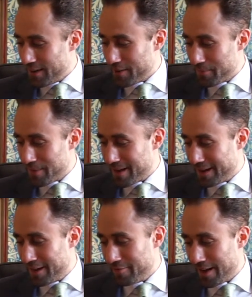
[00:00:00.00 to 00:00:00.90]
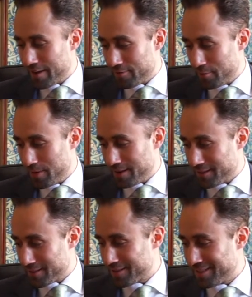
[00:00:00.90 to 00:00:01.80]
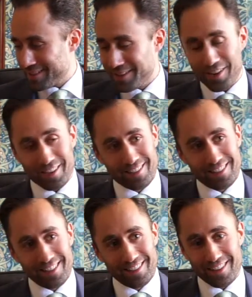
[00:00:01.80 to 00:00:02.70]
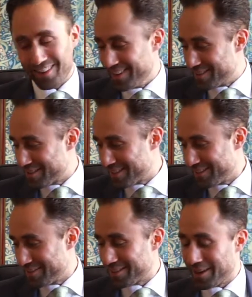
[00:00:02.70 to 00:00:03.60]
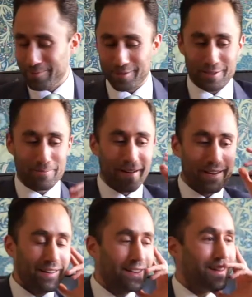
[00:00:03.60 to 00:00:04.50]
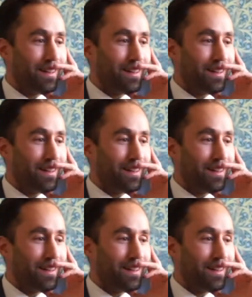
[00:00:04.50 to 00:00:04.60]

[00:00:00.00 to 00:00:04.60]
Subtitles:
think being in Havana for a week is a nice time to spend